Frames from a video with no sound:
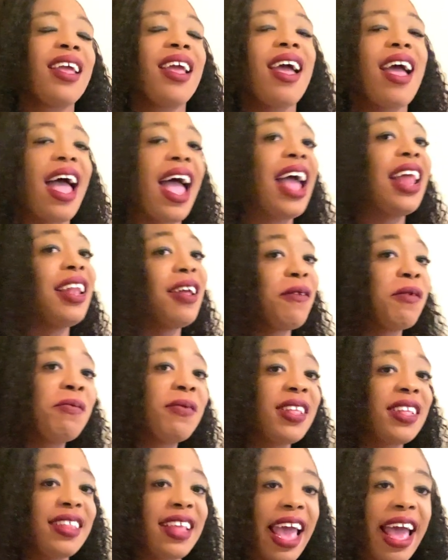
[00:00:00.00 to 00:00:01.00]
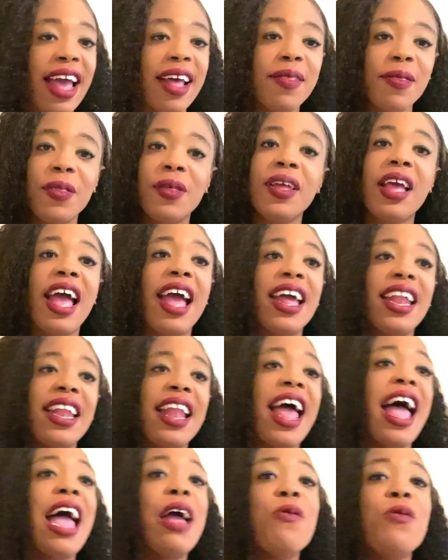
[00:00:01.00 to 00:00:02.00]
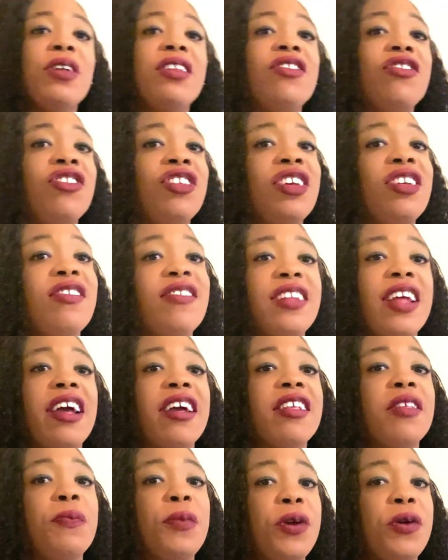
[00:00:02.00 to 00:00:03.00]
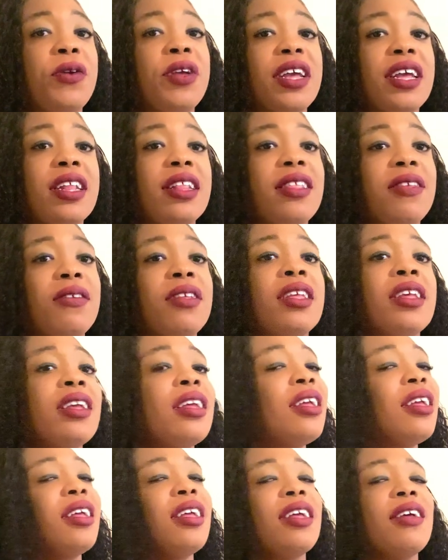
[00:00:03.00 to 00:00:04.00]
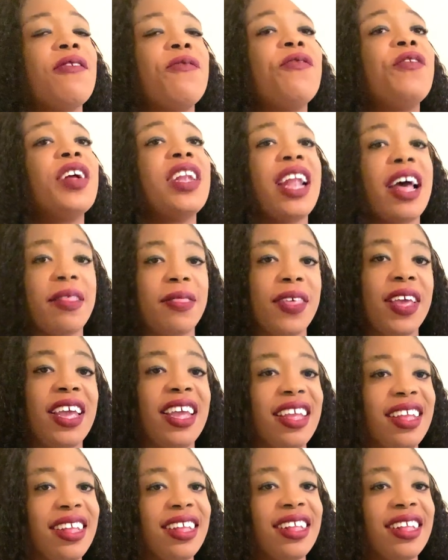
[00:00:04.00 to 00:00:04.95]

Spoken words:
I love him to death, and I wouldn't change that experience for nothing.